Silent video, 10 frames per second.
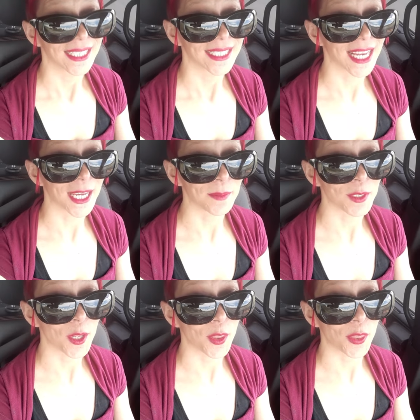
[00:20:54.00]

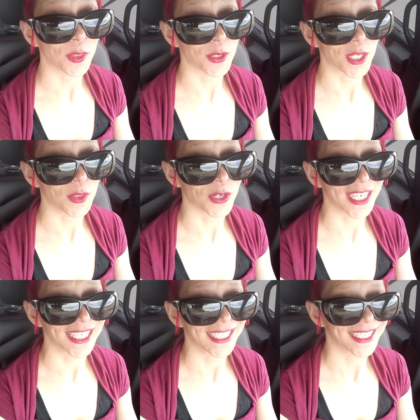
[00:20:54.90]
times 33
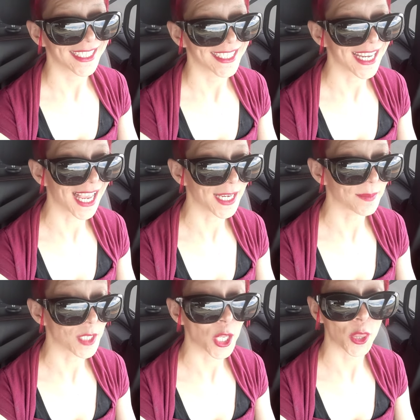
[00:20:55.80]

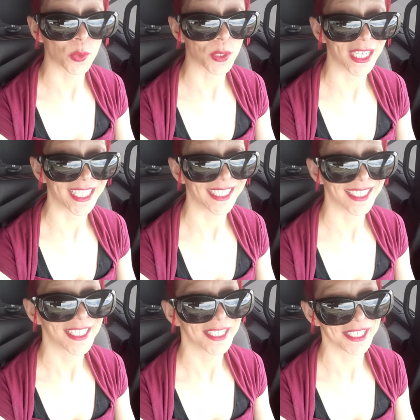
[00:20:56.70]
times 3
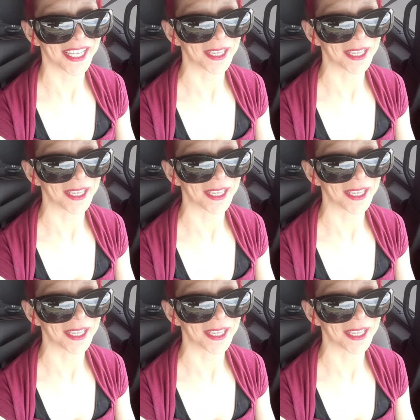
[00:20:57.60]
to get